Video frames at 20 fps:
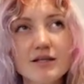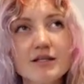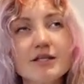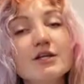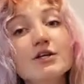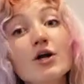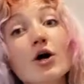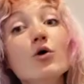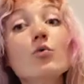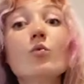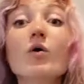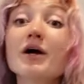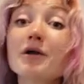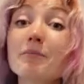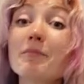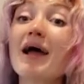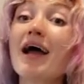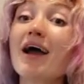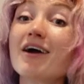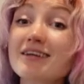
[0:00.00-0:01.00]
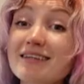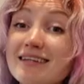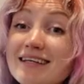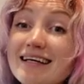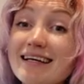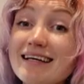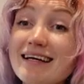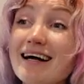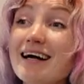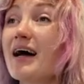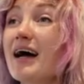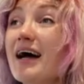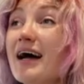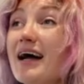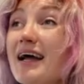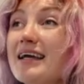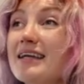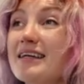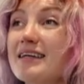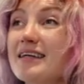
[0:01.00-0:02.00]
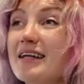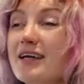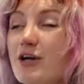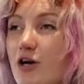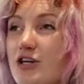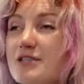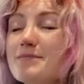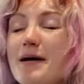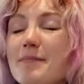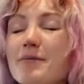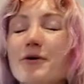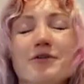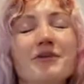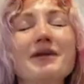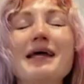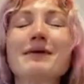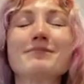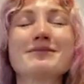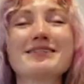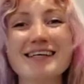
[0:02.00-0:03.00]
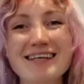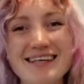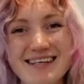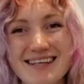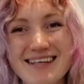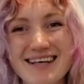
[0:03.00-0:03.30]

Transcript: You know what, apparently, it goes by both names.